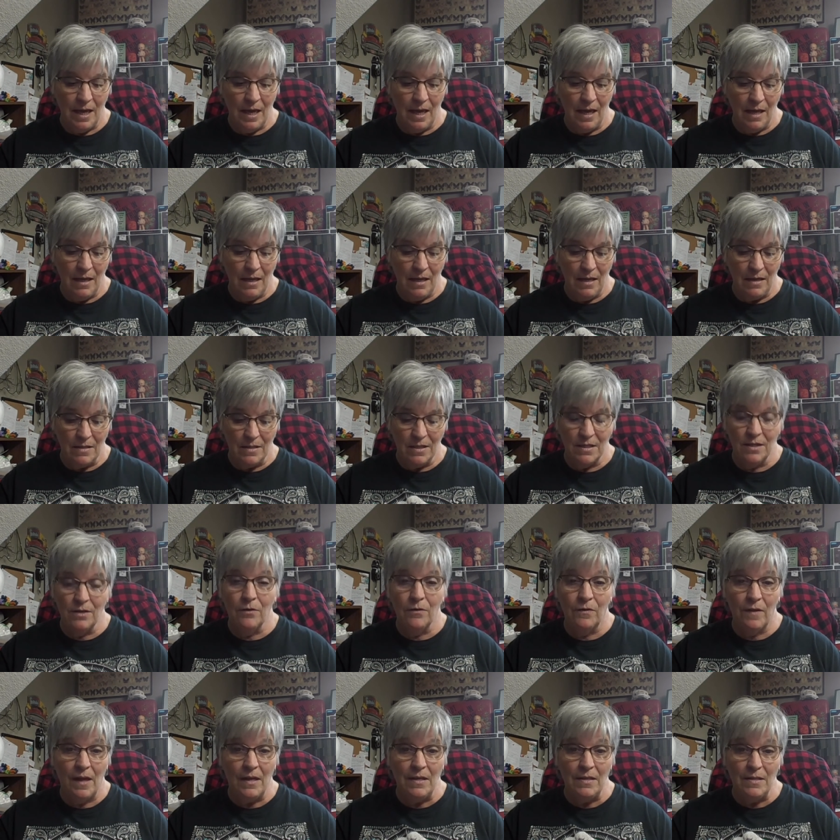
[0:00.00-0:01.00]
and until
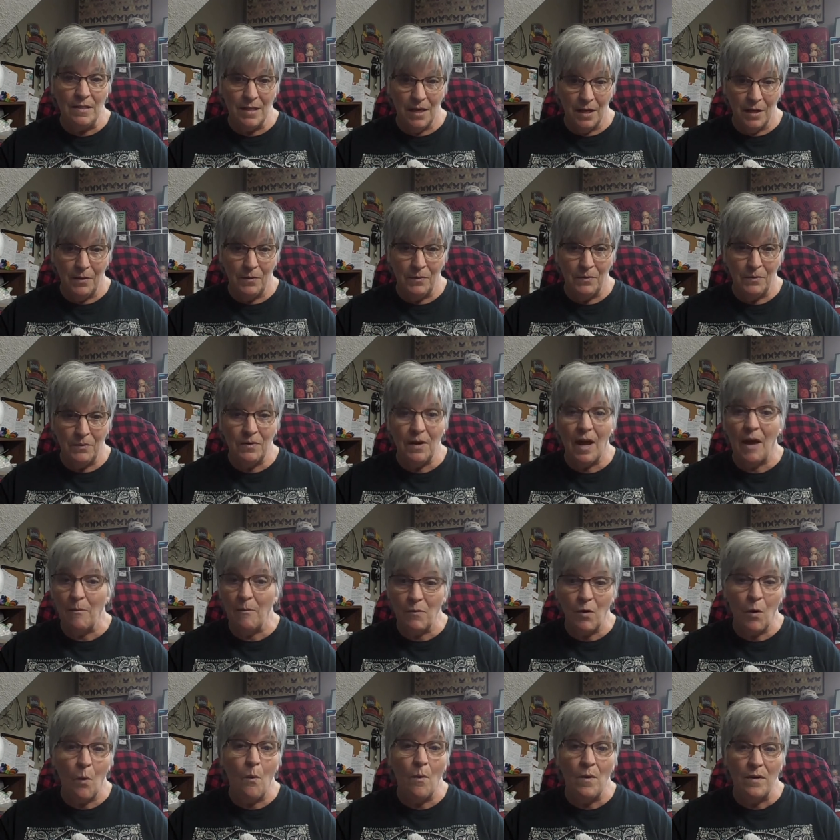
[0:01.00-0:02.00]
they don't, I'm
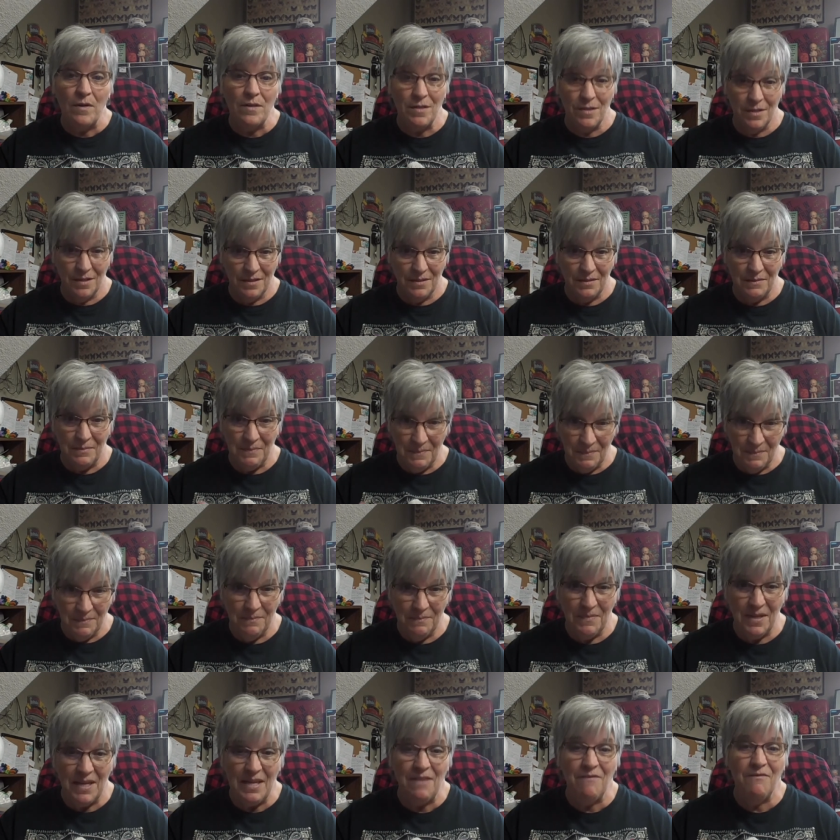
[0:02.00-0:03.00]
going to
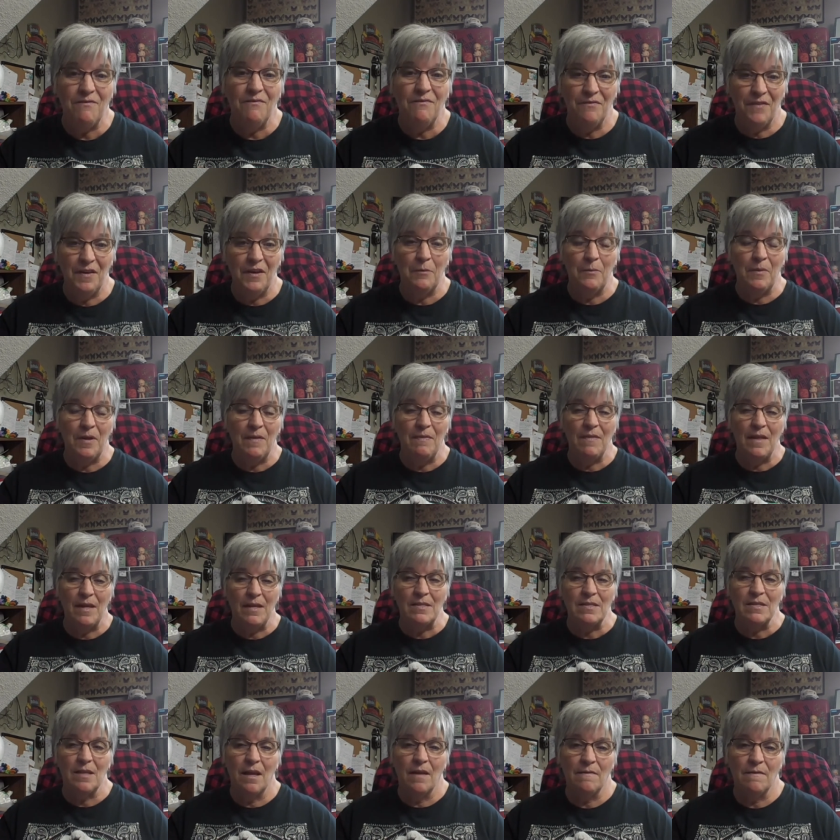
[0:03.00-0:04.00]
be filming
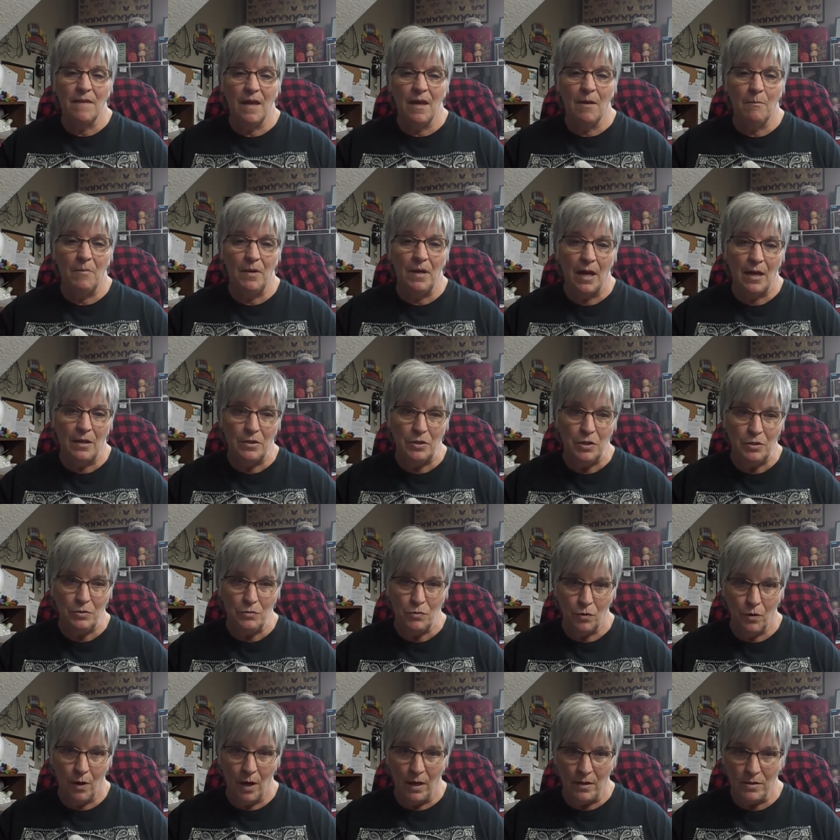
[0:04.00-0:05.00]
things like that, but I do
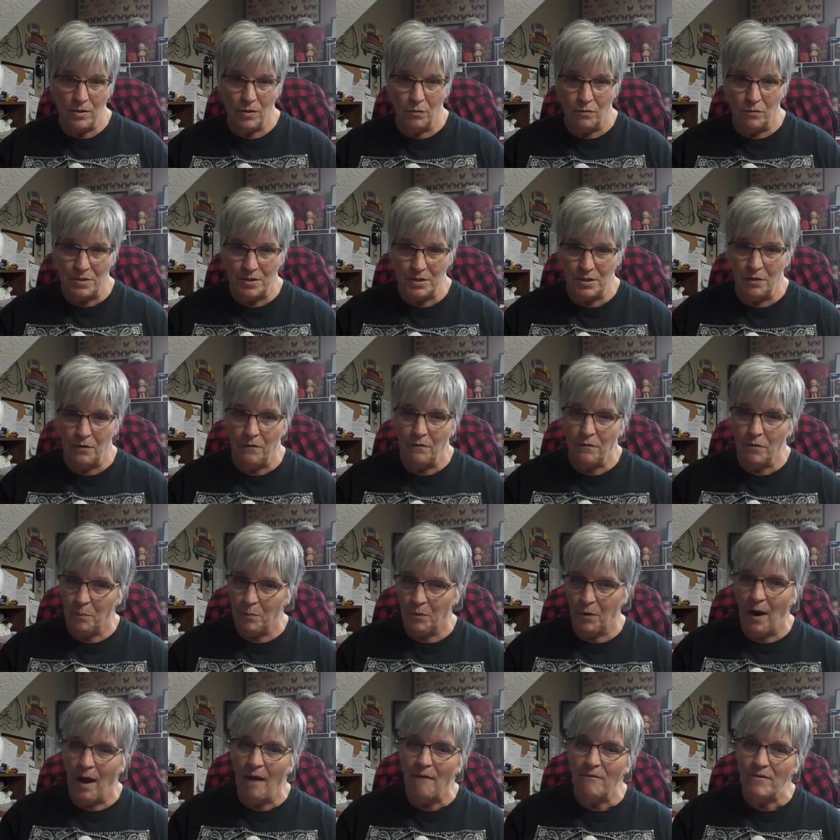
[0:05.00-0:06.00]
try to reserve the
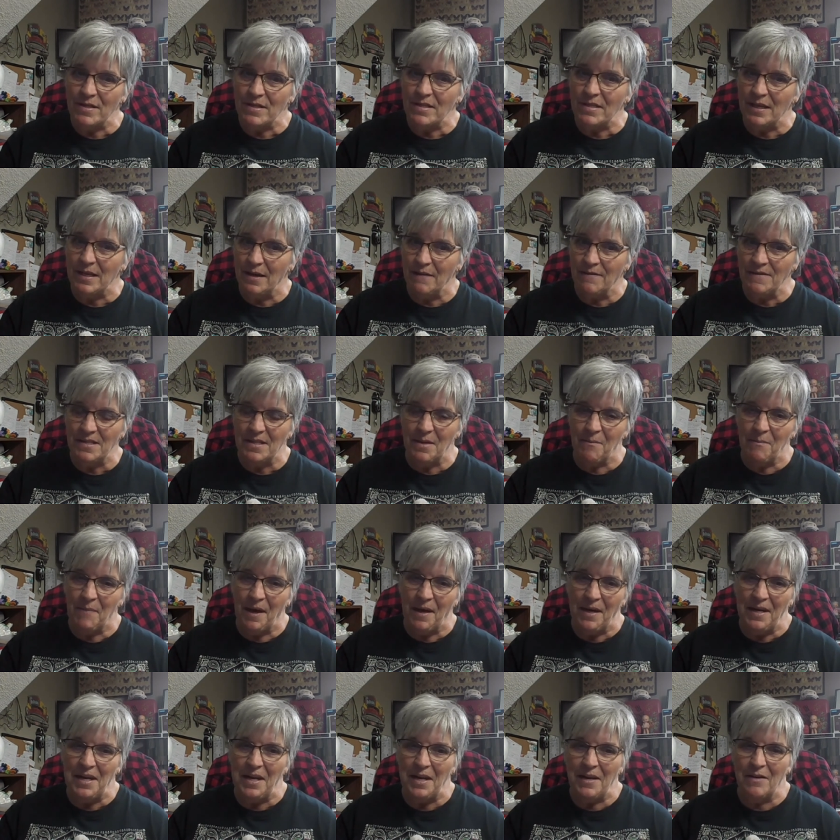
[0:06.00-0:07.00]
privacy of
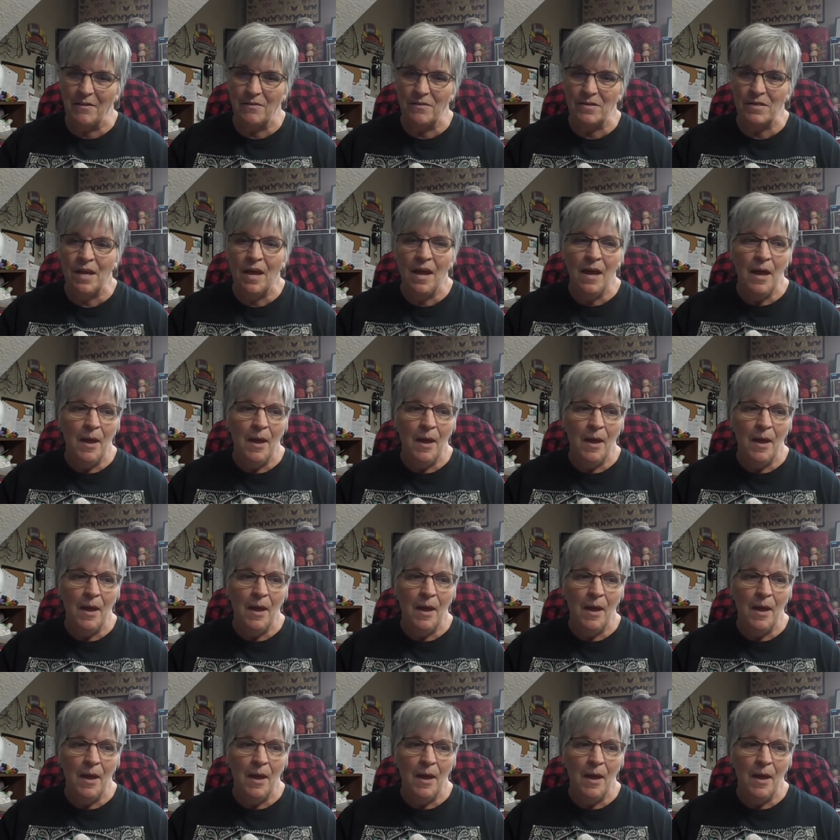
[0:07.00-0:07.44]
somebody else.